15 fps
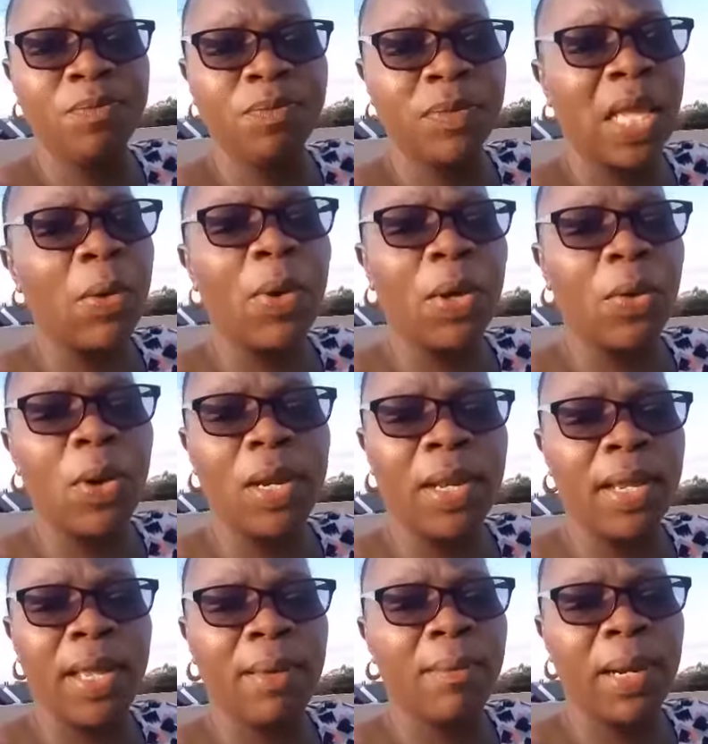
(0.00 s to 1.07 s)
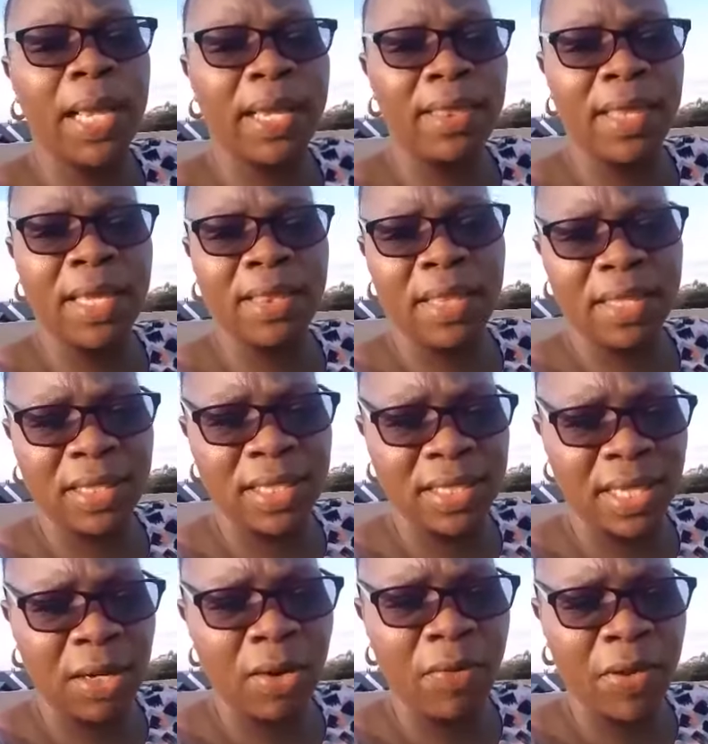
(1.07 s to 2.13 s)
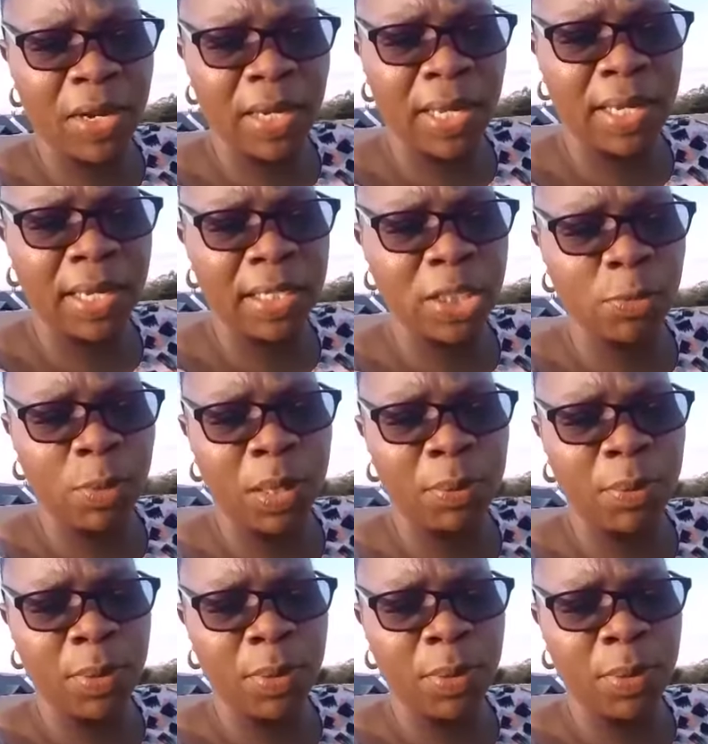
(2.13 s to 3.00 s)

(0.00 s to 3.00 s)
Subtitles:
They were calling him like that the son of encouragement,